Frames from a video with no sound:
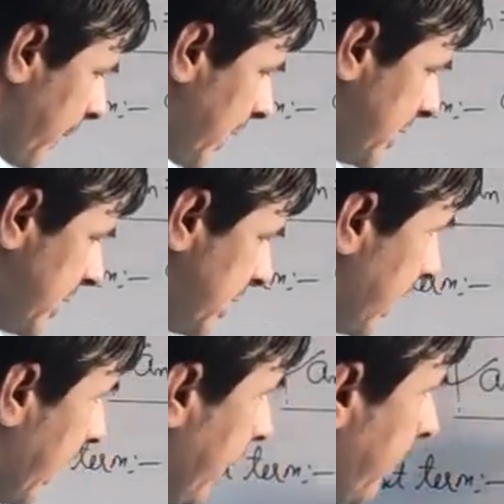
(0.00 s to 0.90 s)

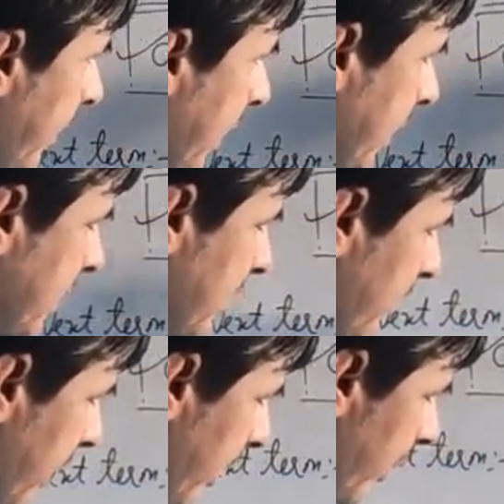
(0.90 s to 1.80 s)
plus n minus
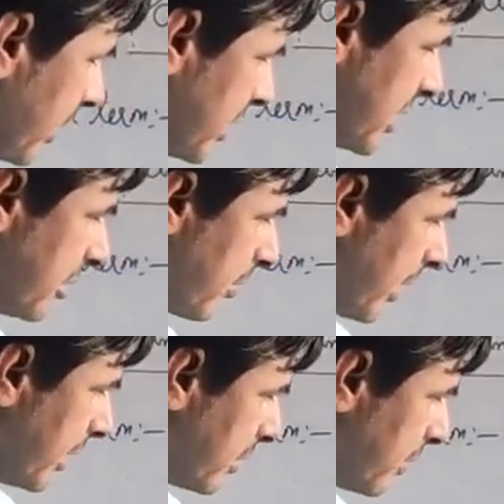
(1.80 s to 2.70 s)
1, 6
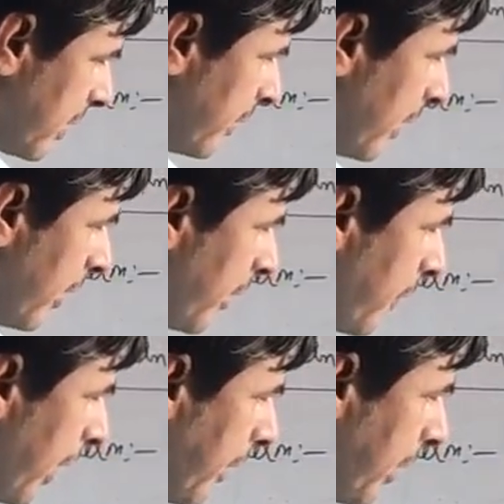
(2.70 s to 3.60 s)
minus 1,
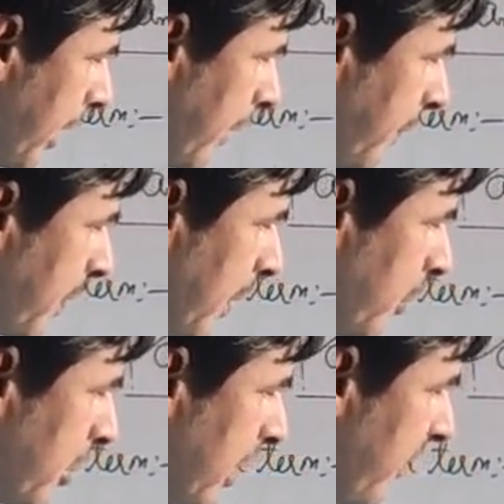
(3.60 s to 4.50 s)
5d.
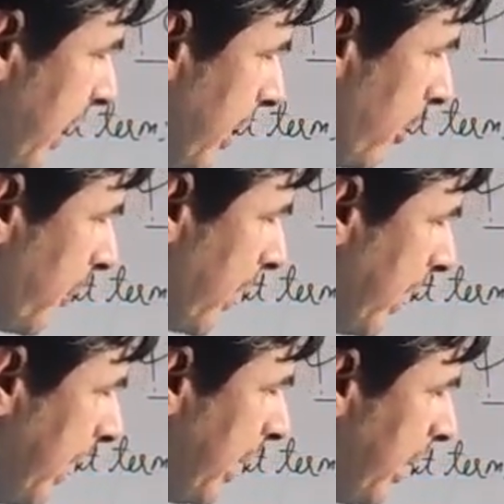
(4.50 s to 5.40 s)
Put the value of
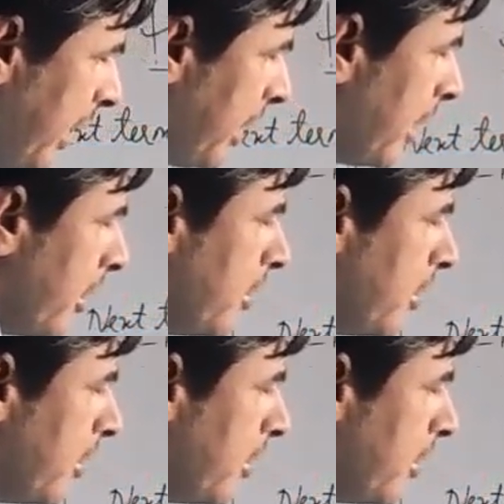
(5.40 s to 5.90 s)
a and d,